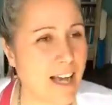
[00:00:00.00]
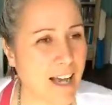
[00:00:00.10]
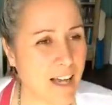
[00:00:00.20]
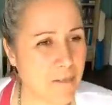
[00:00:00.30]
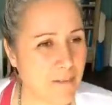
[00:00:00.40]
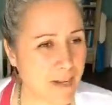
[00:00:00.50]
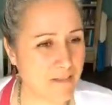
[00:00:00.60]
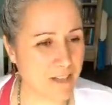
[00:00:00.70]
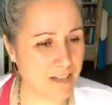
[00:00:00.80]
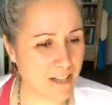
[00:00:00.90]
But I
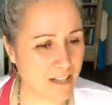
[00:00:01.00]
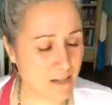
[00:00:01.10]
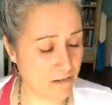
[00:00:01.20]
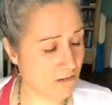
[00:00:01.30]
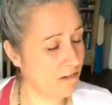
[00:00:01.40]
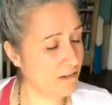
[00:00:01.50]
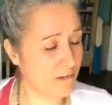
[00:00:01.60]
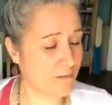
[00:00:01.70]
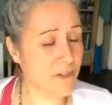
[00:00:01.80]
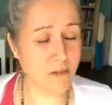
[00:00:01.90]
feel like,
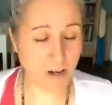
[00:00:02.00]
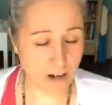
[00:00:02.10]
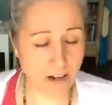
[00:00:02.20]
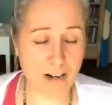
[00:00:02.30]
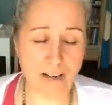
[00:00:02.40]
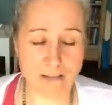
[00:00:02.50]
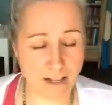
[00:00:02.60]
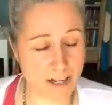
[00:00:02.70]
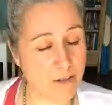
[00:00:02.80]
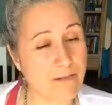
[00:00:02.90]
oh, you are.
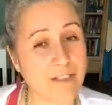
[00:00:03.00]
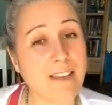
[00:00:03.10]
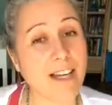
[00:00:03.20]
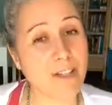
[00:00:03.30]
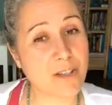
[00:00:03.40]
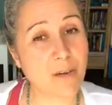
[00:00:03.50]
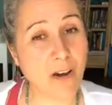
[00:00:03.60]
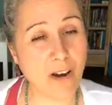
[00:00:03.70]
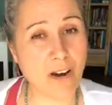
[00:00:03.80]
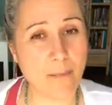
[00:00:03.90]
I don't feel like. You
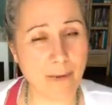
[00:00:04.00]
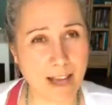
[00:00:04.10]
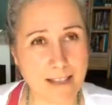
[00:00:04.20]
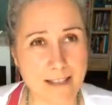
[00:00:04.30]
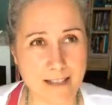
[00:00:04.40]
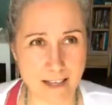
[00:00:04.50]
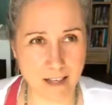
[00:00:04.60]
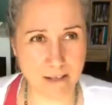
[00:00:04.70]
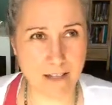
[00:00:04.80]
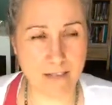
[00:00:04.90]
are passing
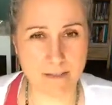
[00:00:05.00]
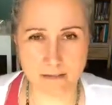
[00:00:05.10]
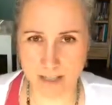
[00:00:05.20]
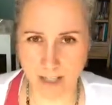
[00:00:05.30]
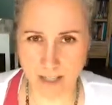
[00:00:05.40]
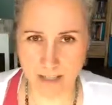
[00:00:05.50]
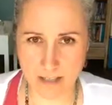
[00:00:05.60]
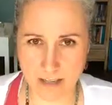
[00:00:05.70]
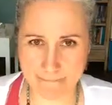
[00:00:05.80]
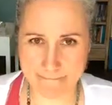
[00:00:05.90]
out of a really hard
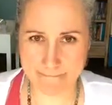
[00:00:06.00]
time.